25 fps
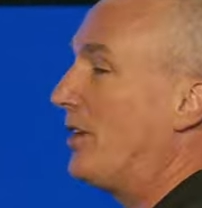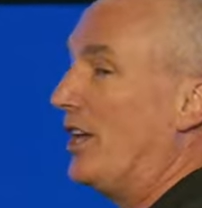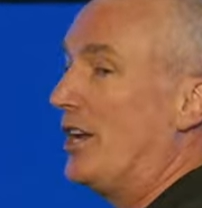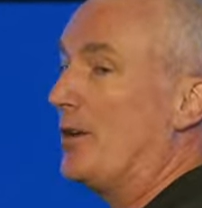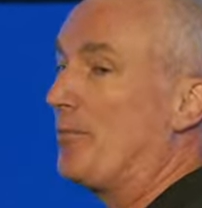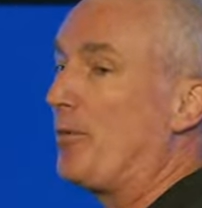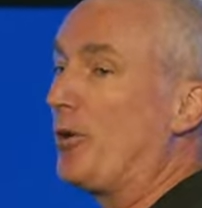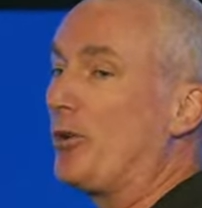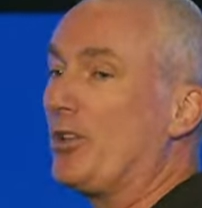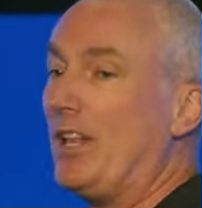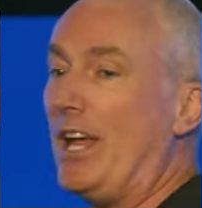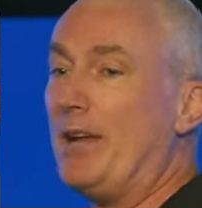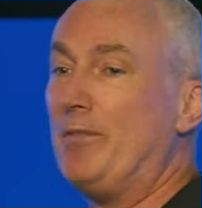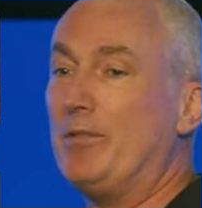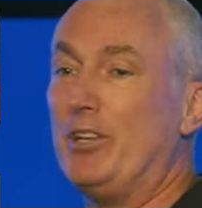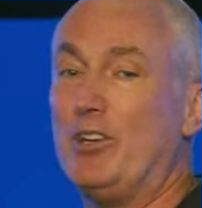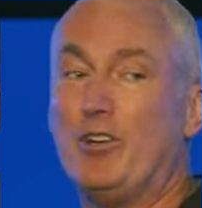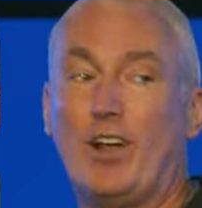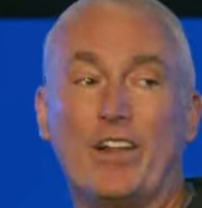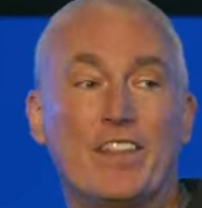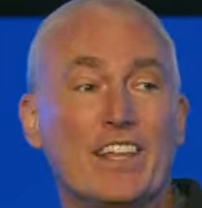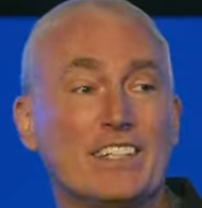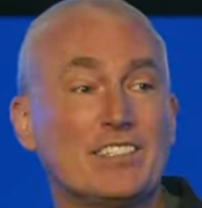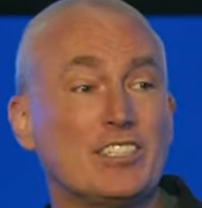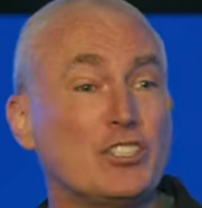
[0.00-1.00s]
going to proclaim to you.
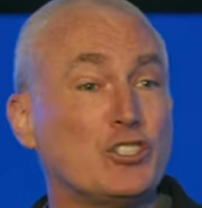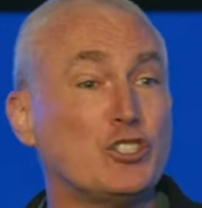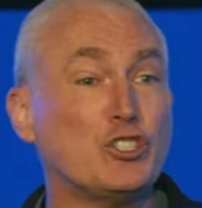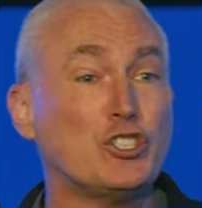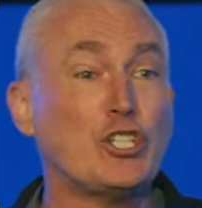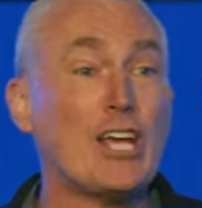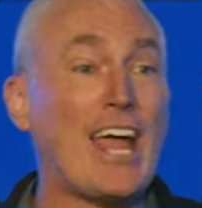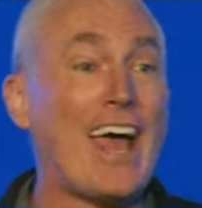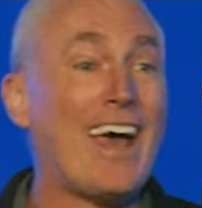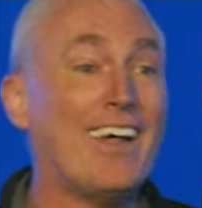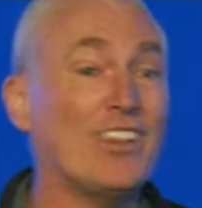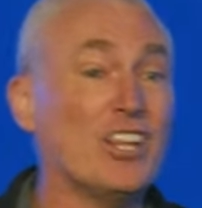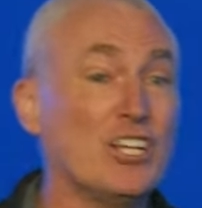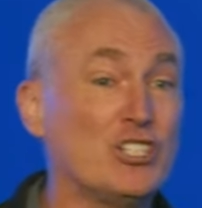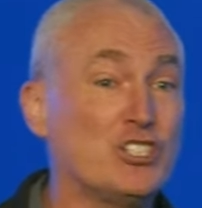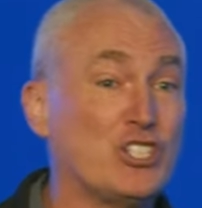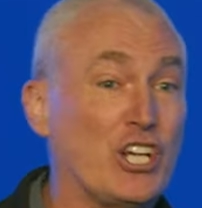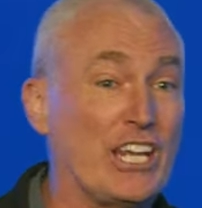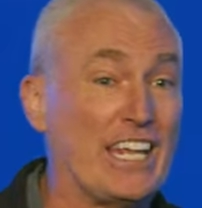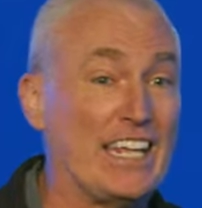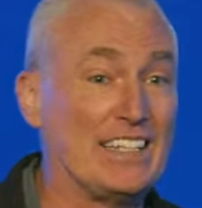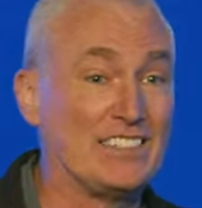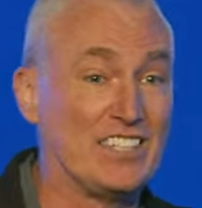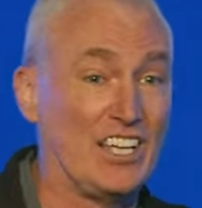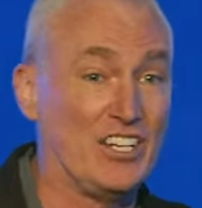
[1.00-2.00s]
Now, this is
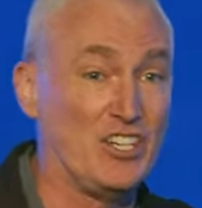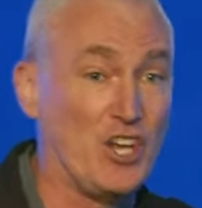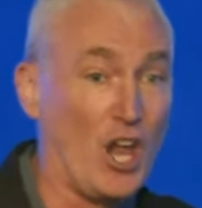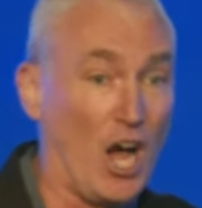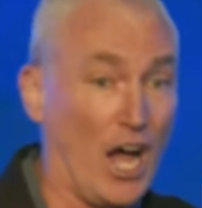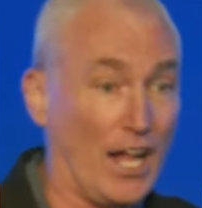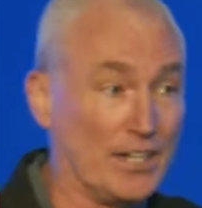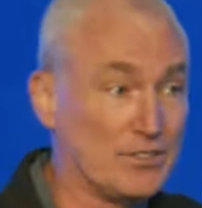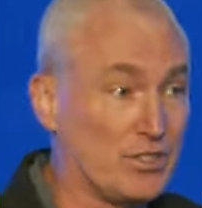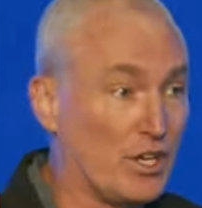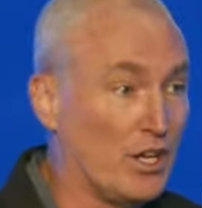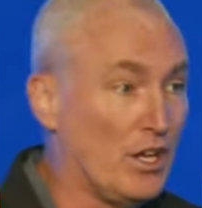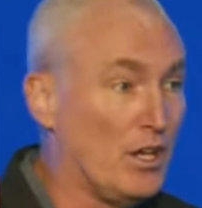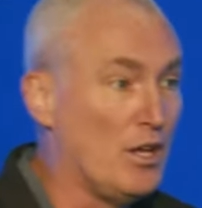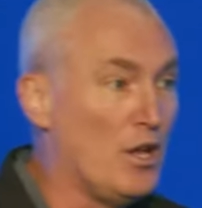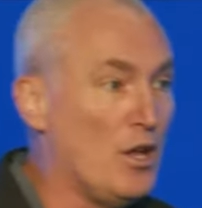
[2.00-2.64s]
challenging, is it not?